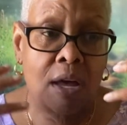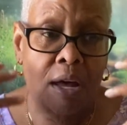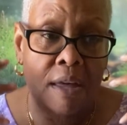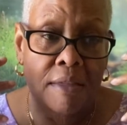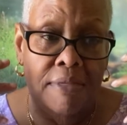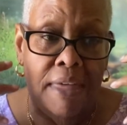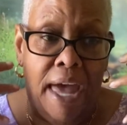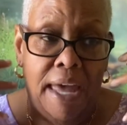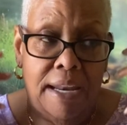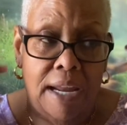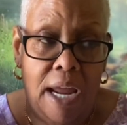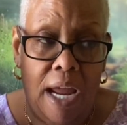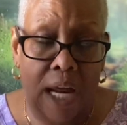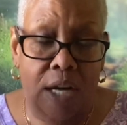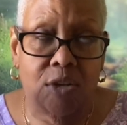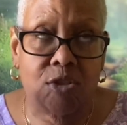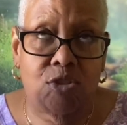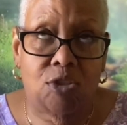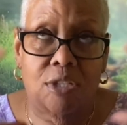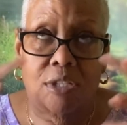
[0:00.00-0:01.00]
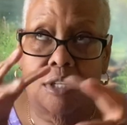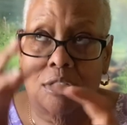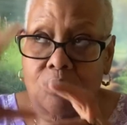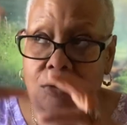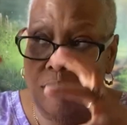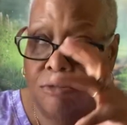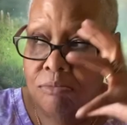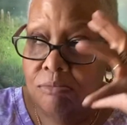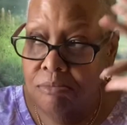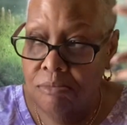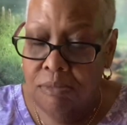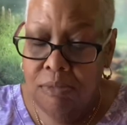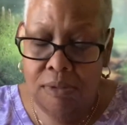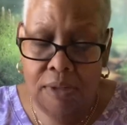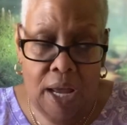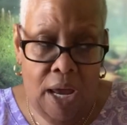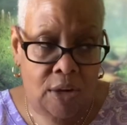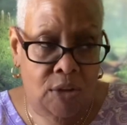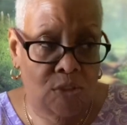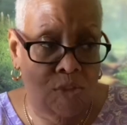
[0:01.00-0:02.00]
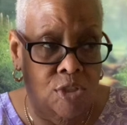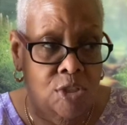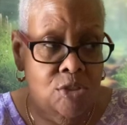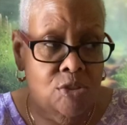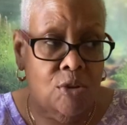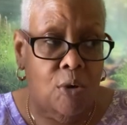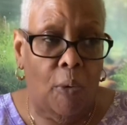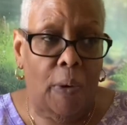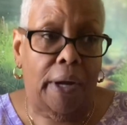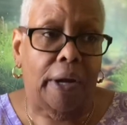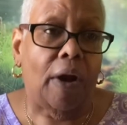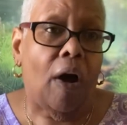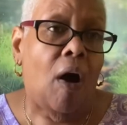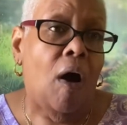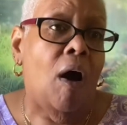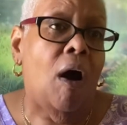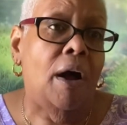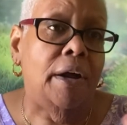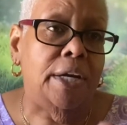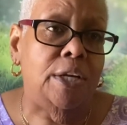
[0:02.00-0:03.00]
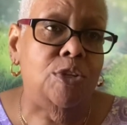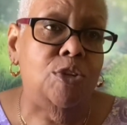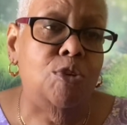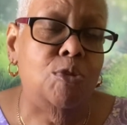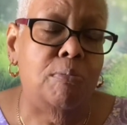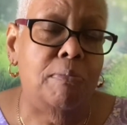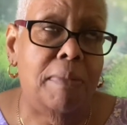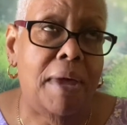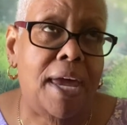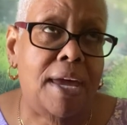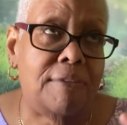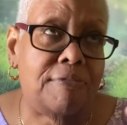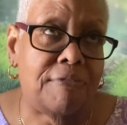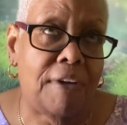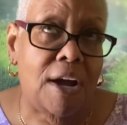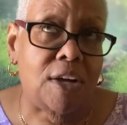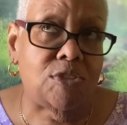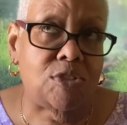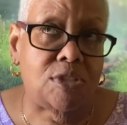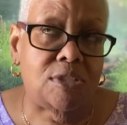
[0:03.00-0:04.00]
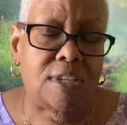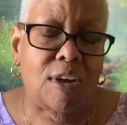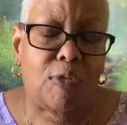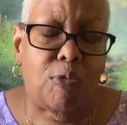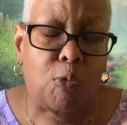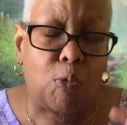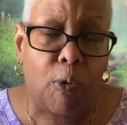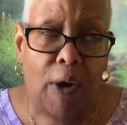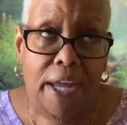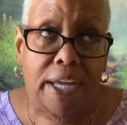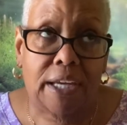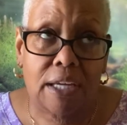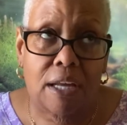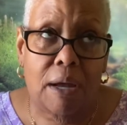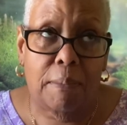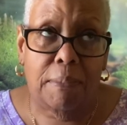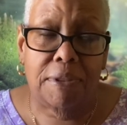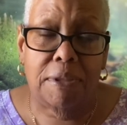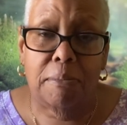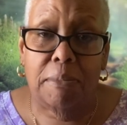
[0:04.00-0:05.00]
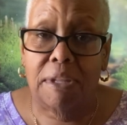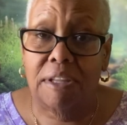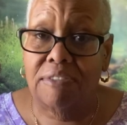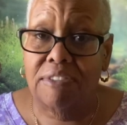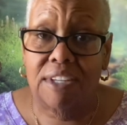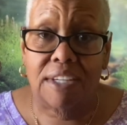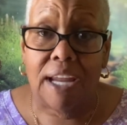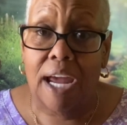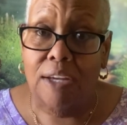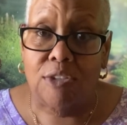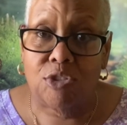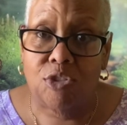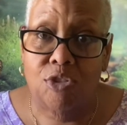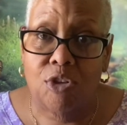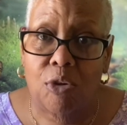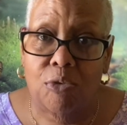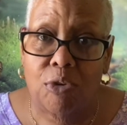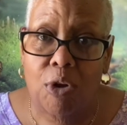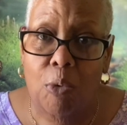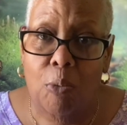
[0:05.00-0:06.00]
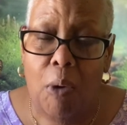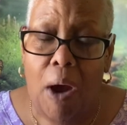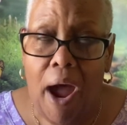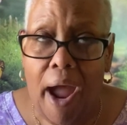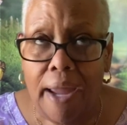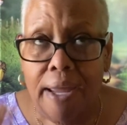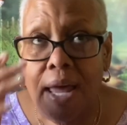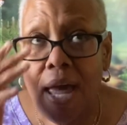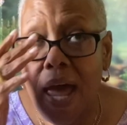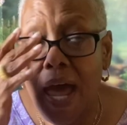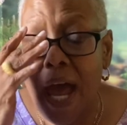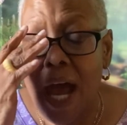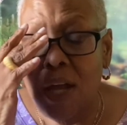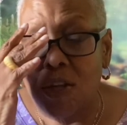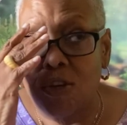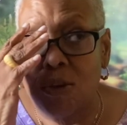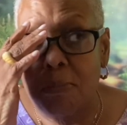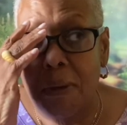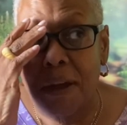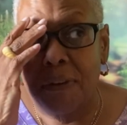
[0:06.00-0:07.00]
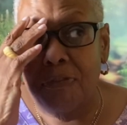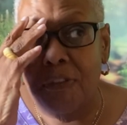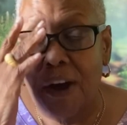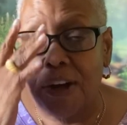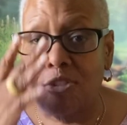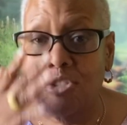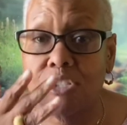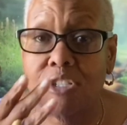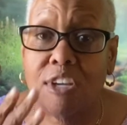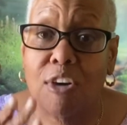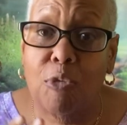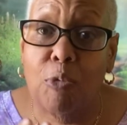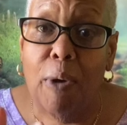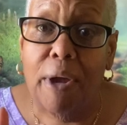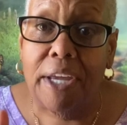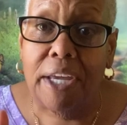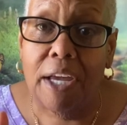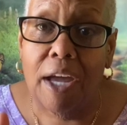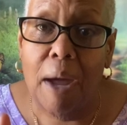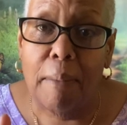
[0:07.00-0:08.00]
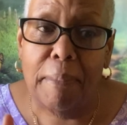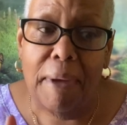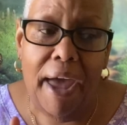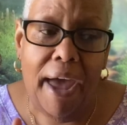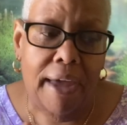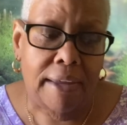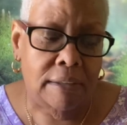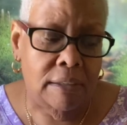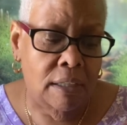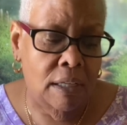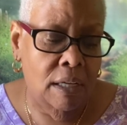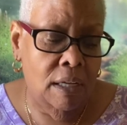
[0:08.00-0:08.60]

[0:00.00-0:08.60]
that energy, this energy's going on, and you may find yourself waking up in the middle of the night. You don't know why. And you may find yourself waking up at,